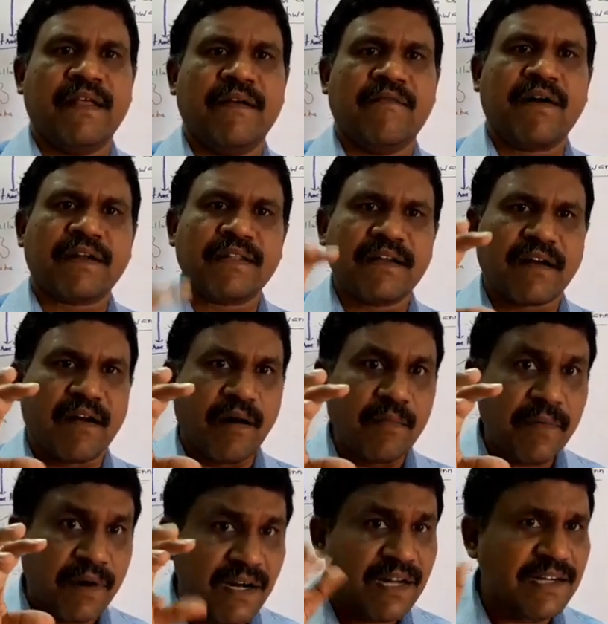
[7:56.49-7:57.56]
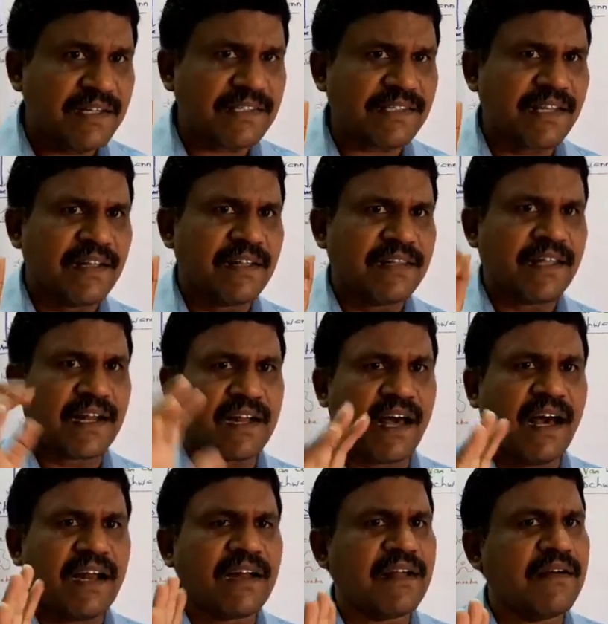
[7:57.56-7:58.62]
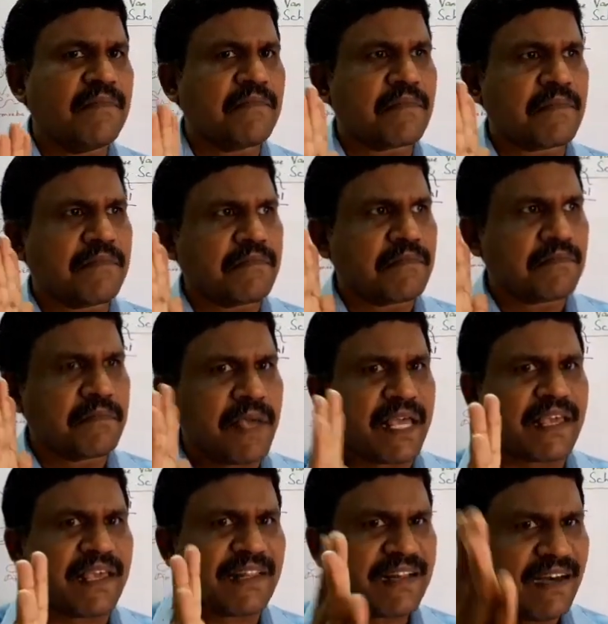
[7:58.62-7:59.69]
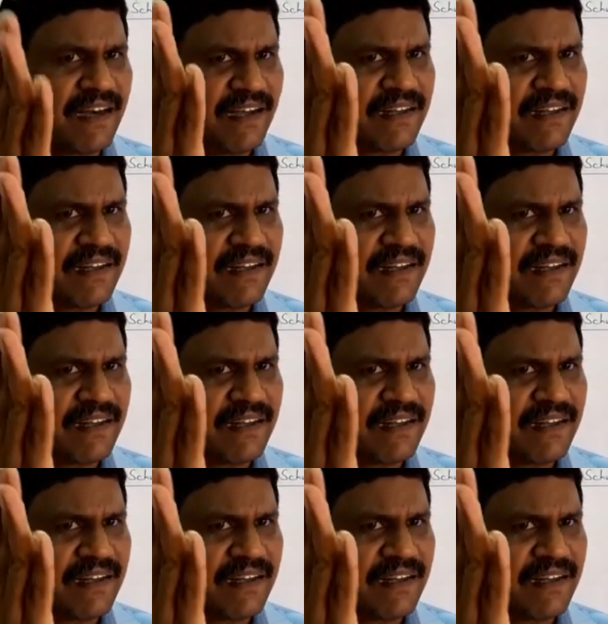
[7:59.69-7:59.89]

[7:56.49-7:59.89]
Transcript: What are the components that are making the